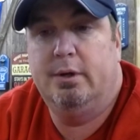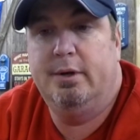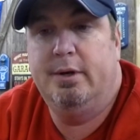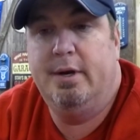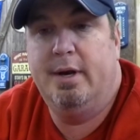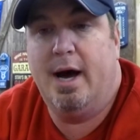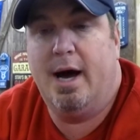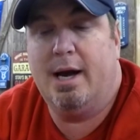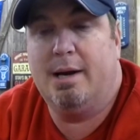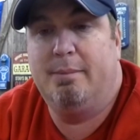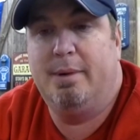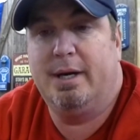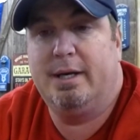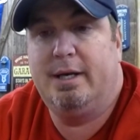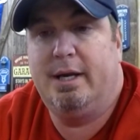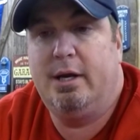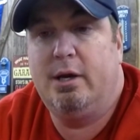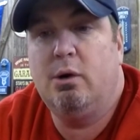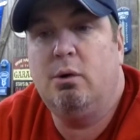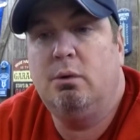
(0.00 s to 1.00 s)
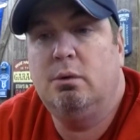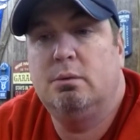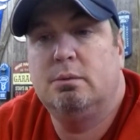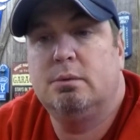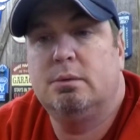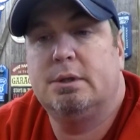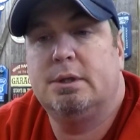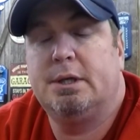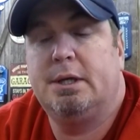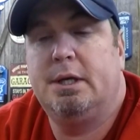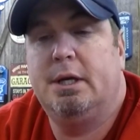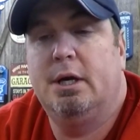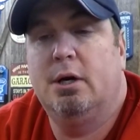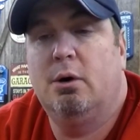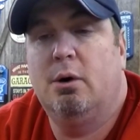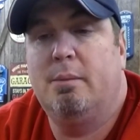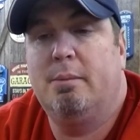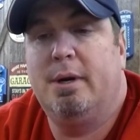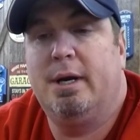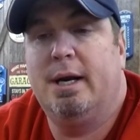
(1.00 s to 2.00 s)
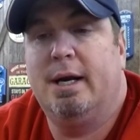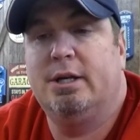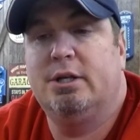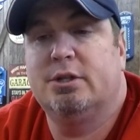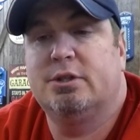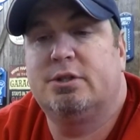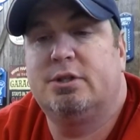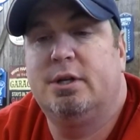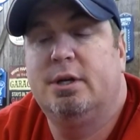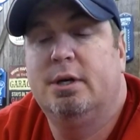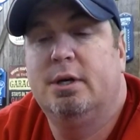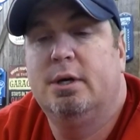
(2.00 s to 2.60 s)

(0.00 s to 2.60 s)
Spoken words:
Not a big deal. I mean, I just